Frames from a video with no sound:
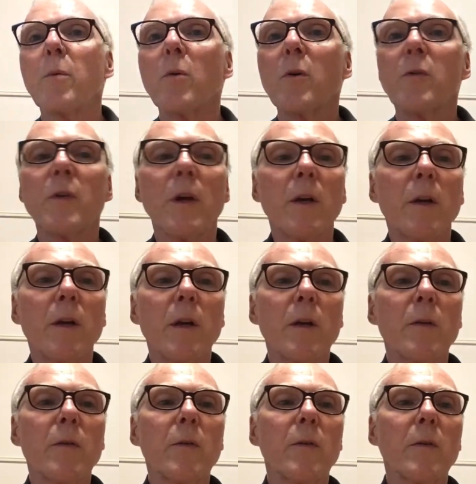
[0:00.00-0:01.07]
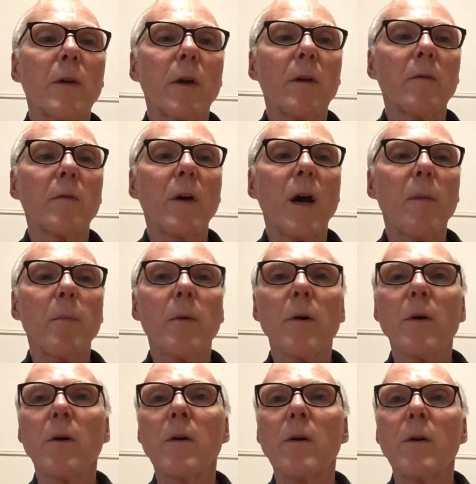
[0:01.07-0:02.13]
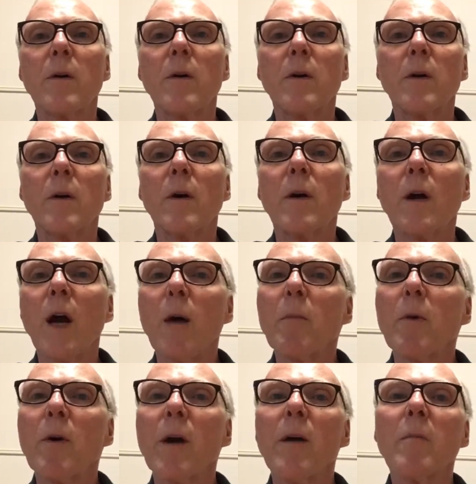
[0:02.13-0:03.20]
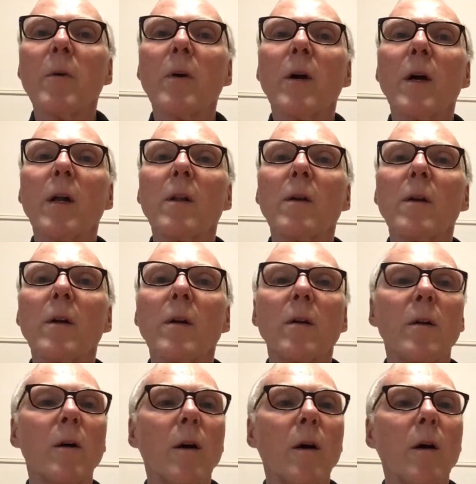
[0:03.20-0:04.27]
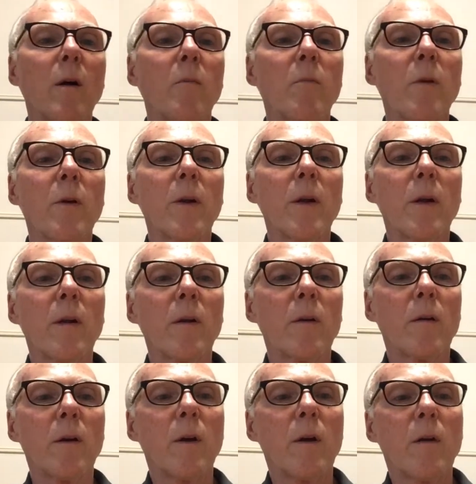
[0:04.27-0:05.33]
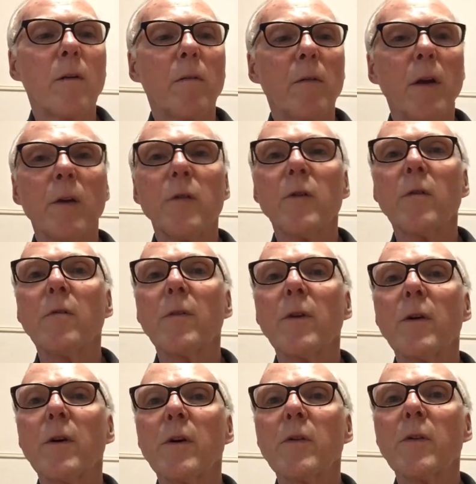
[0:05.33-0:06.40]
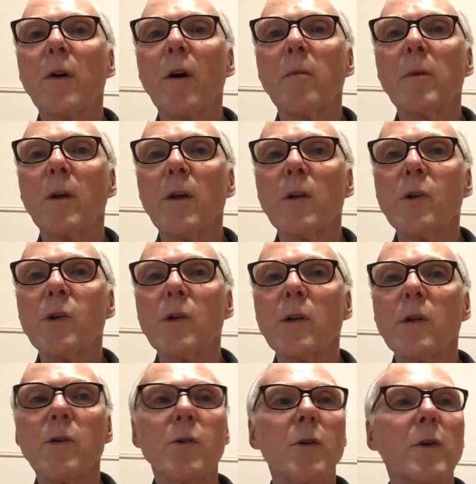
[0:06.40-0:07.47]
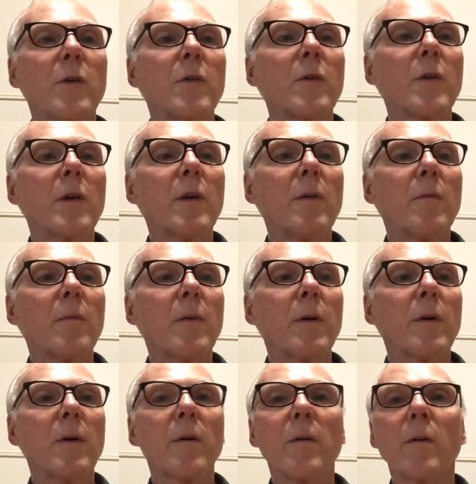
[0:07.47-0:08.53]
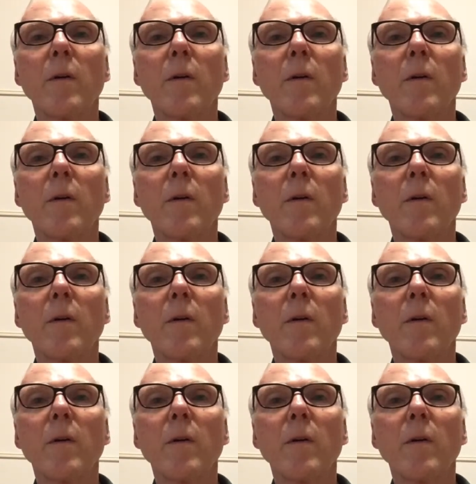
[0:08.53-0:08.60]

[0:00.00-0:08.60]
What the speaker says: pours out a nice kind of copper amber color, pretty fast and furious carbonation, as you can see here.